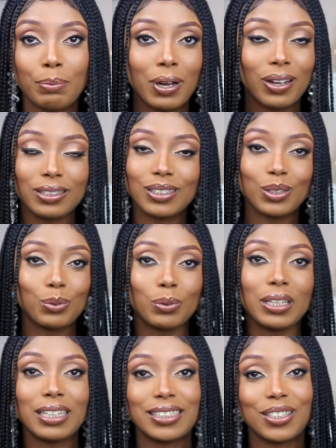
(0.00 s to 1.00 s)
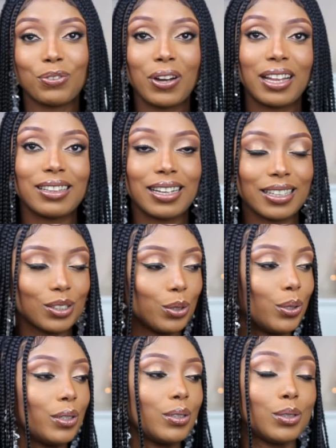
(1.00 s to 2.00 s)
about this wig is the fact that
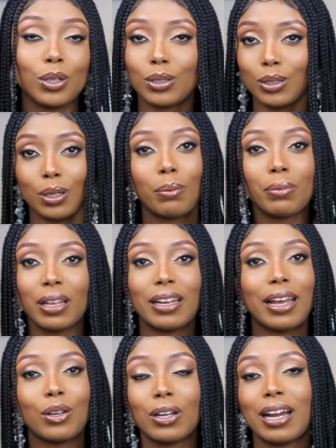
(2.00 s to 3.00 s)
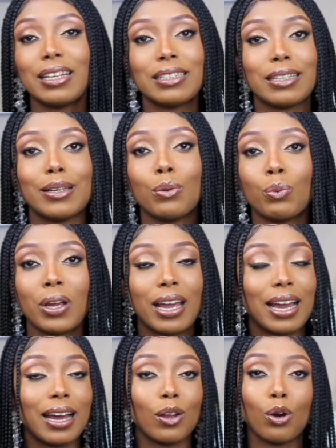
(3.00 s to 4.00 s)
it's just something that you can easily wear
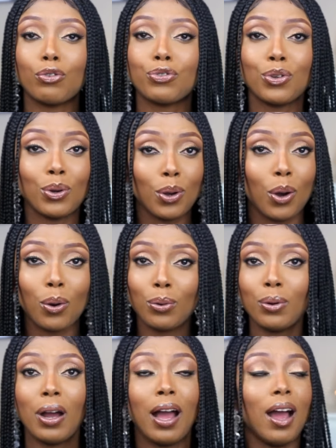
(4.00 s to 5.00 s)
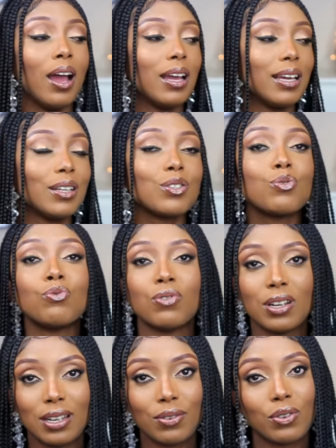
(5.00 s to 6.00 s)
and off you go. It's
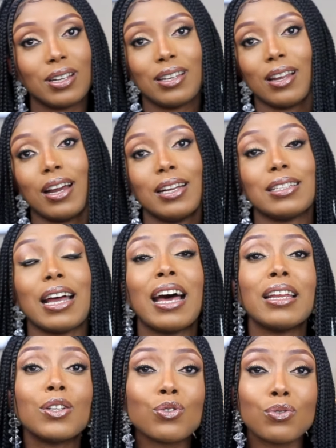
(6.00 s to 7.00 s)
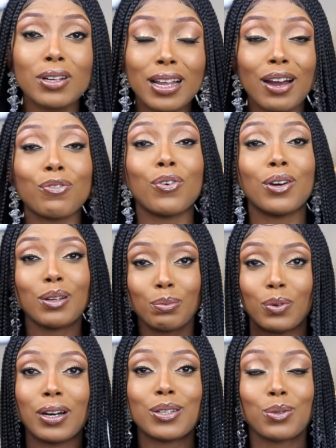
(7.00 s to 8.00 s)
really nice, and it's really
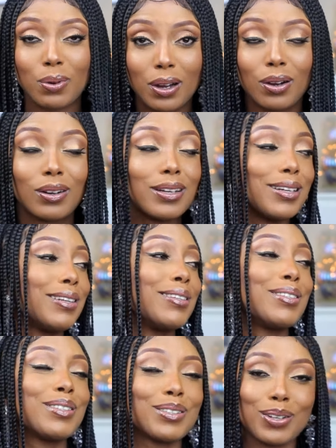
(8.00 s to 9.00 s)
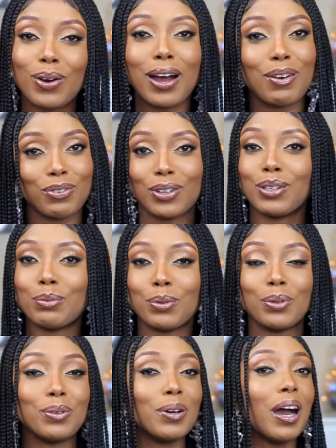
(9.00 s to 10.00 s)
affordable as well. It's so
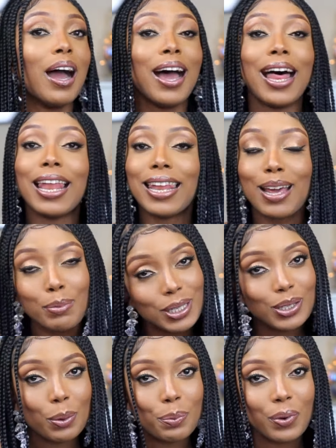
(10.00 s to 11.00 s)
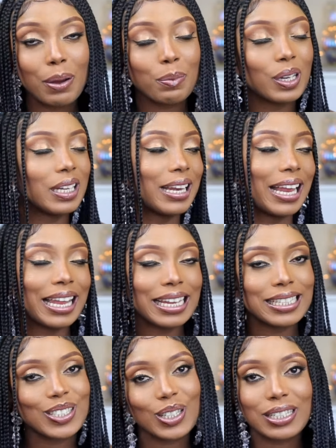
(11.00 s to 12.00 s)
affordable. Let me stop rambling and
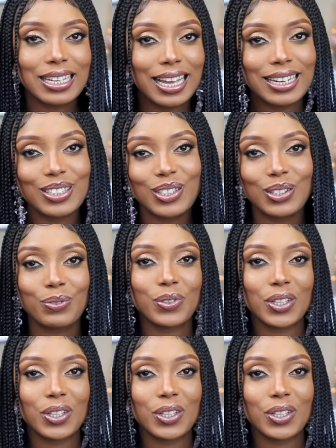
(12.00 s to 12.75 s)
let's just get into the